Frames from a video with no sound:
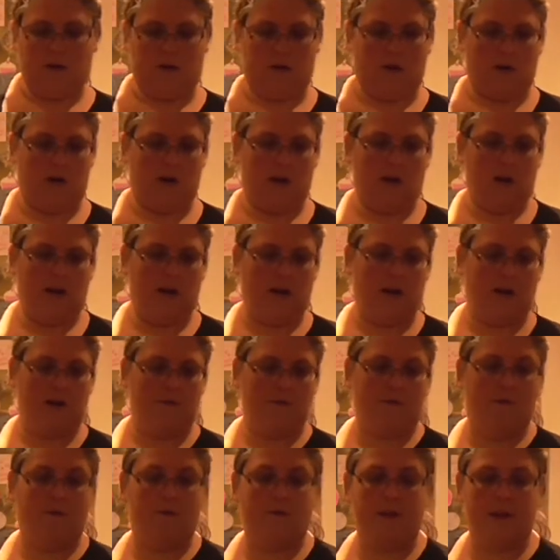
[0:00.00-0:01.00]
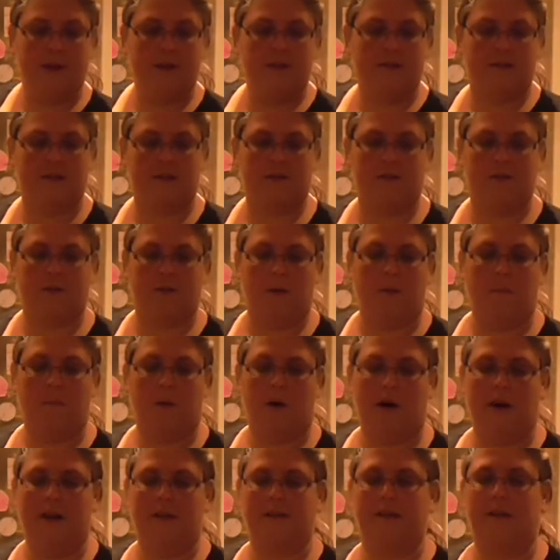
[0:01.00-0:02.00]
I have greased
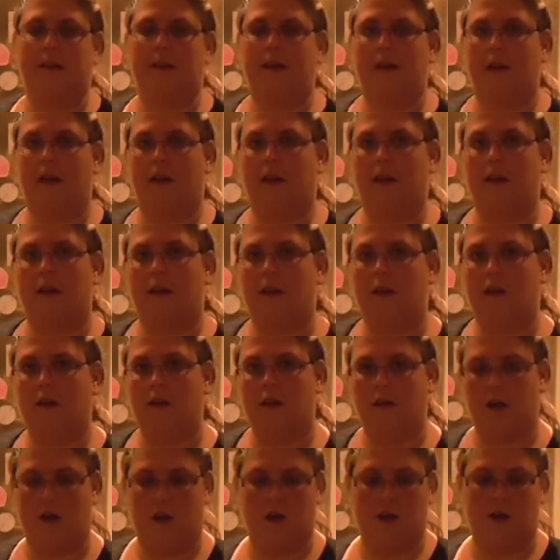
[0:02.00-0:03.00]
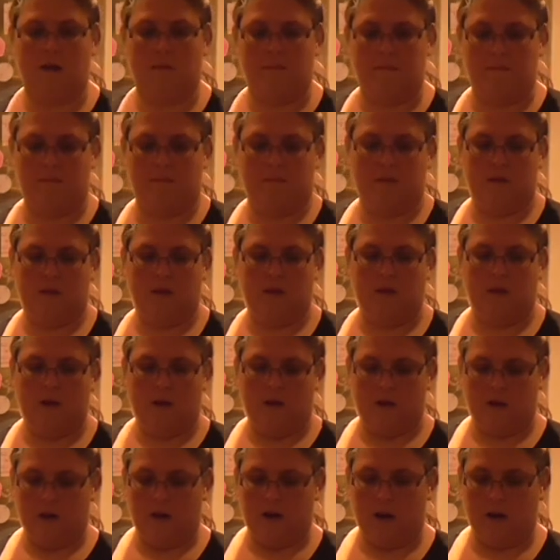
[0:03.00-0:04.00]
my silicone
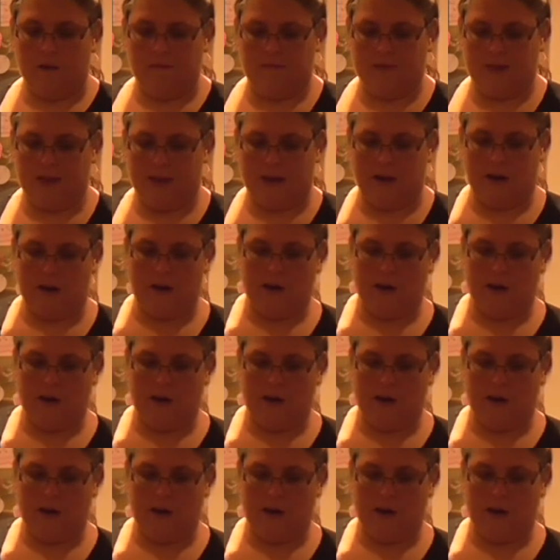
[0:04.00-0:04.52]
loaf tin.